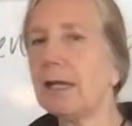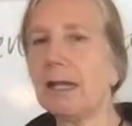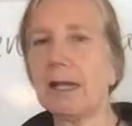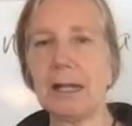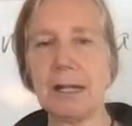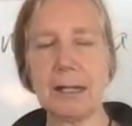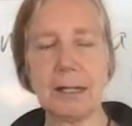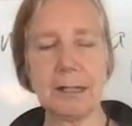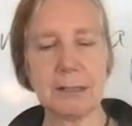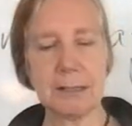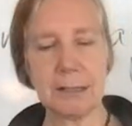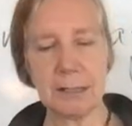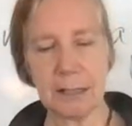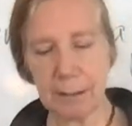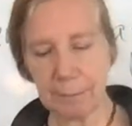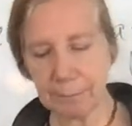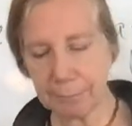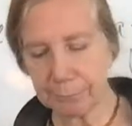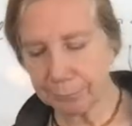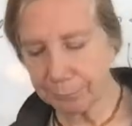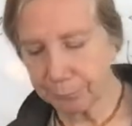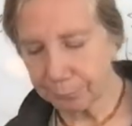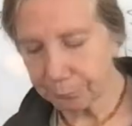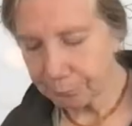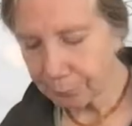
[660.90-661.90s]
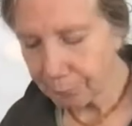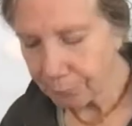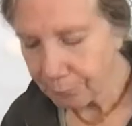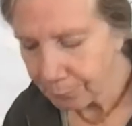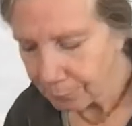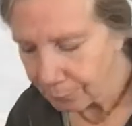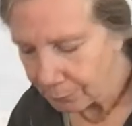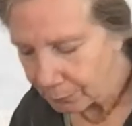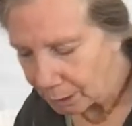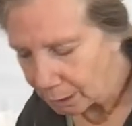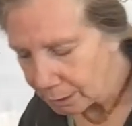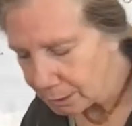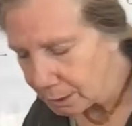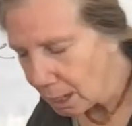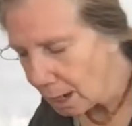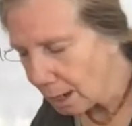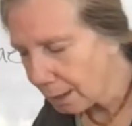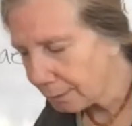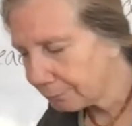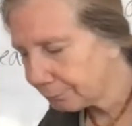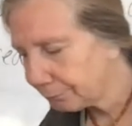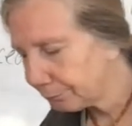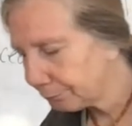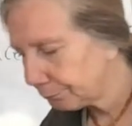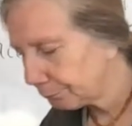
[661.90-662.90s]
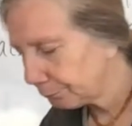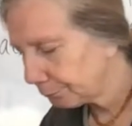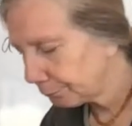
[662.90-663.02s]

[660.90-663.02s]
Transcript: and um, and yeah,